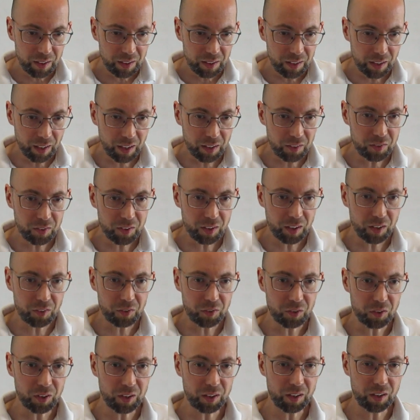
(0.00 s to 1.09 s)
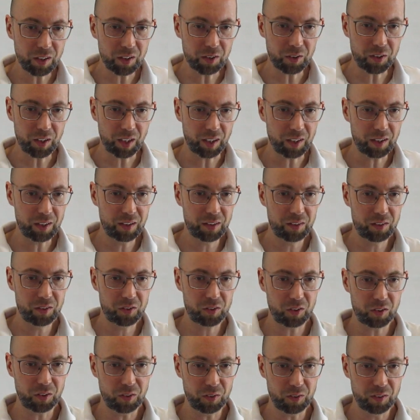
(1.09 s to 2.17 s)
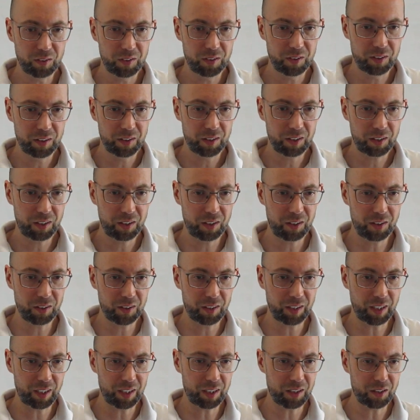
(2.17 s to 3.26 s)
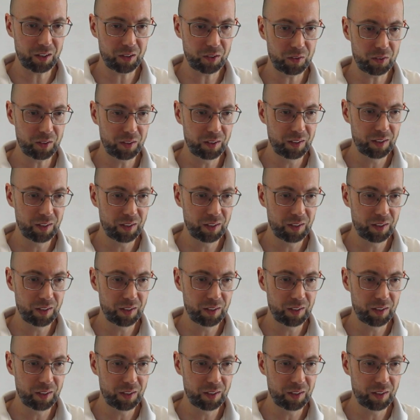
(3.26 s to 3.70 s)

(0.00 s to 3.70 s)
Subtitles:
Yes, good. Okay, so here now.